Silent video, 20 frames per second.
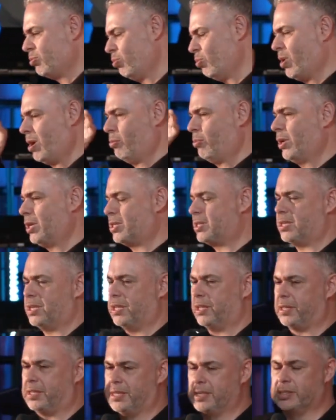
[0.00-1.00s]
well, we see
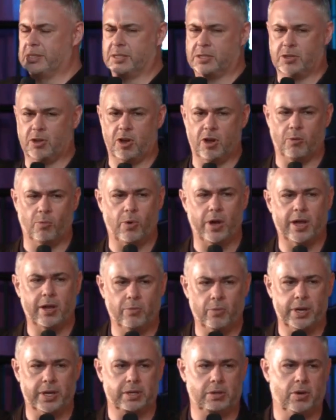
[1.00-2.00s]
things a certain way and
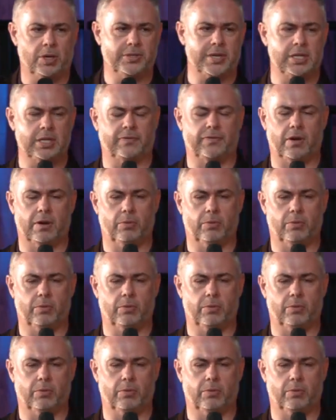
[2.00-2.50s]
we're going to identify